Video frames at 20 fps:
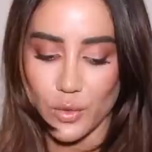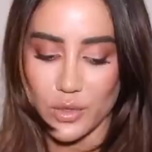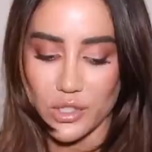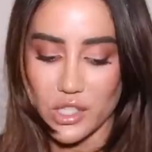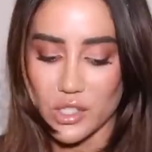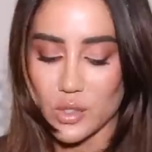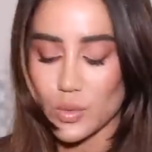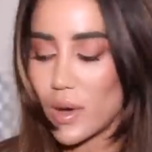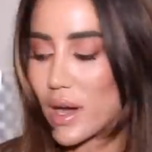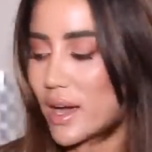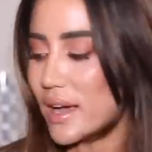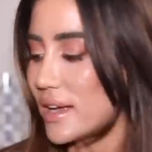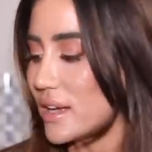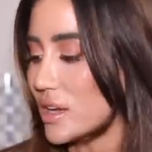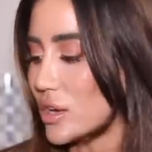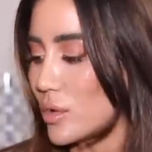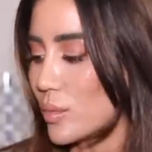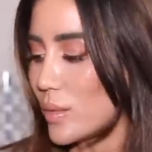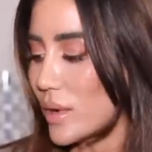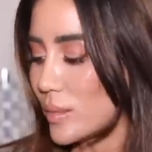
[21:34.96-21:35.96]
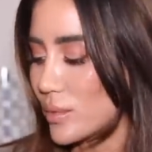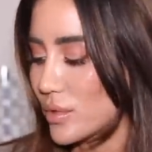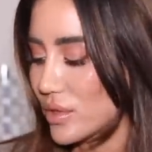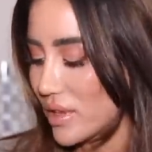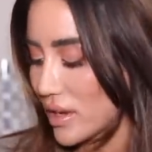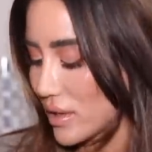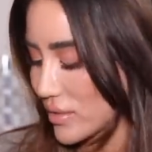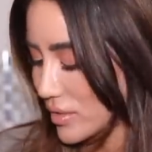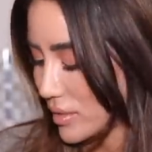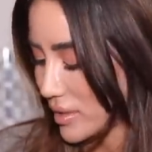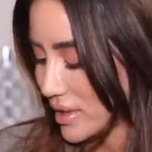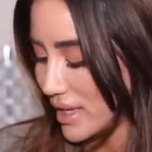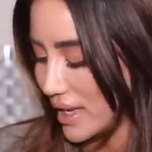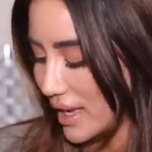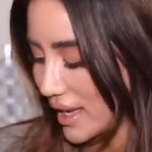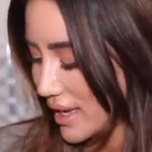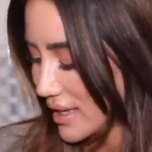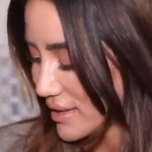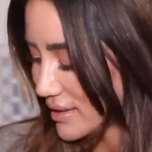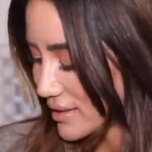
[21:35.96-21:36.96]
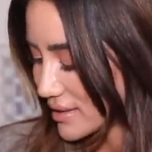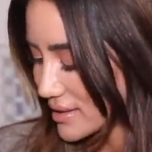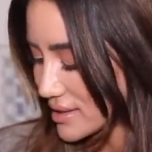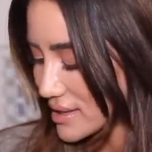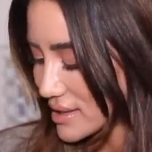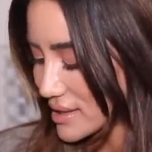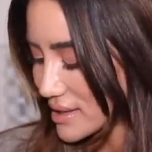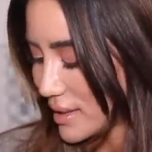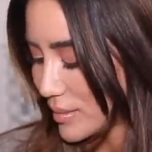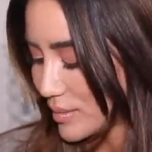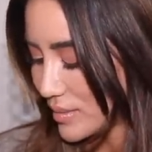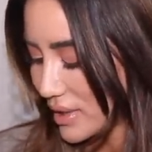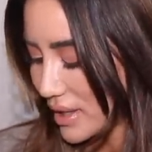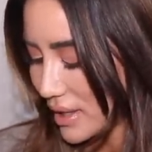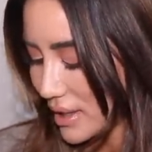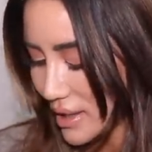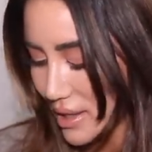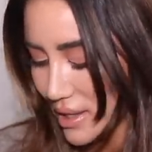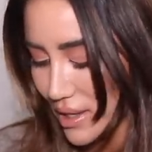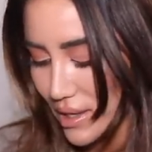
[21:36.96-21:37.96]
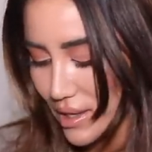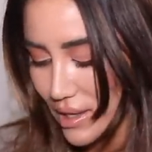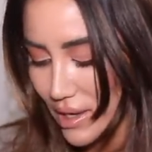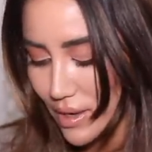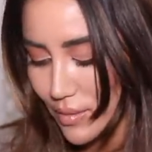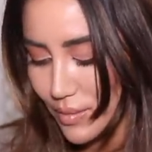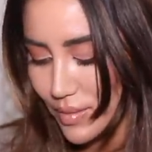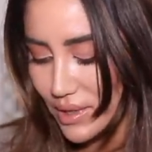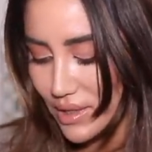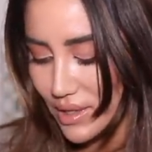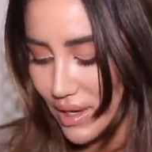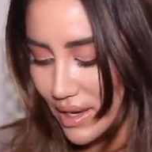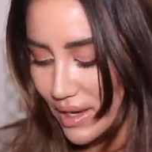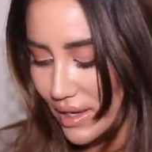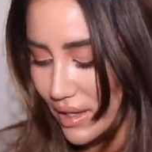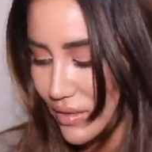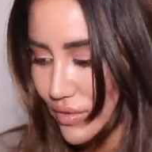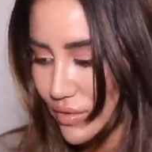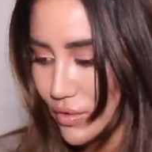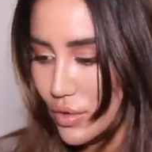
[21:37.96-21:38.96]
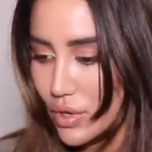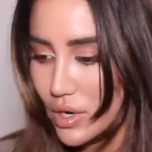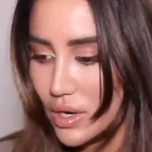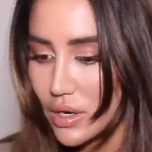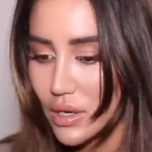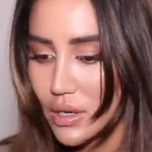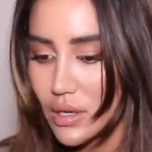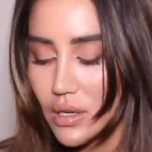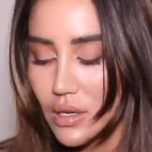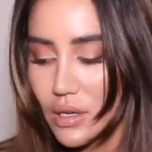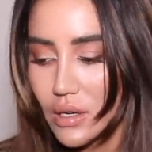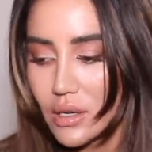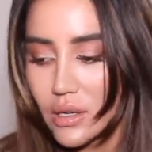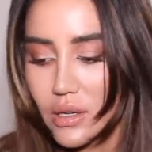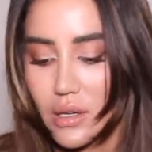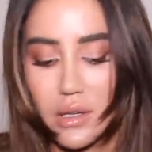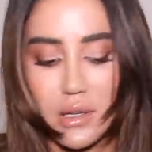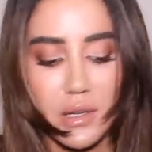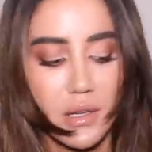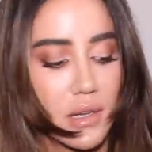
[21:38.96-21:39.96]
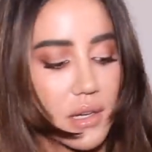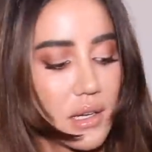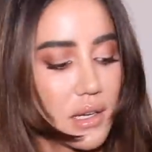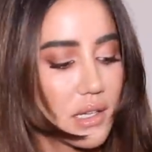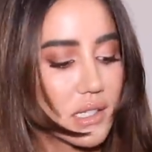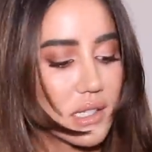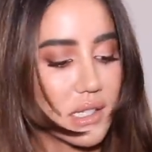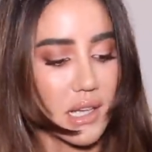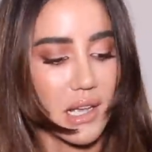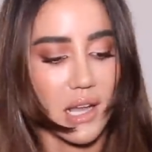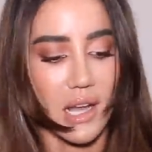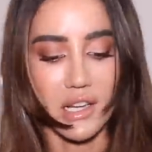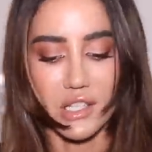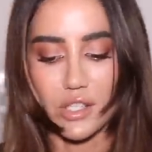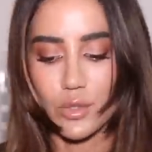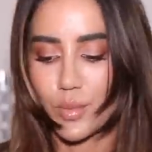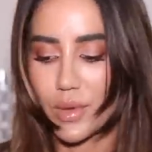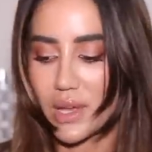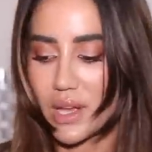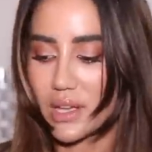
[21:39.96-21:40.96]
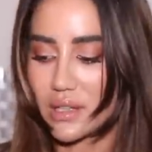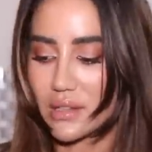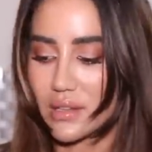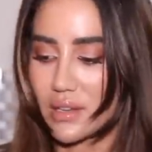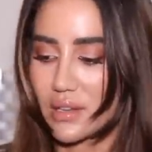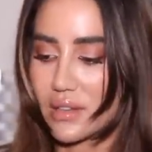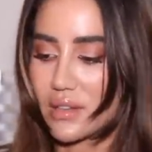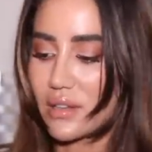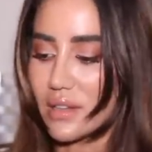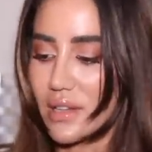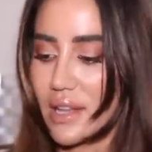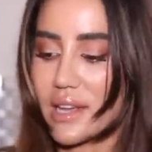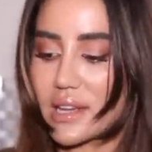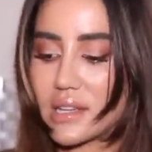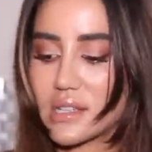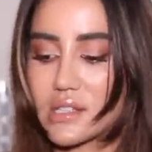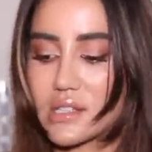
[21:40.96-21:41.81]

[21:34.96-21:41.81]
which is why I got one more thing from Khaite, and this is something I've been dying for. It's a cashmere turtleneck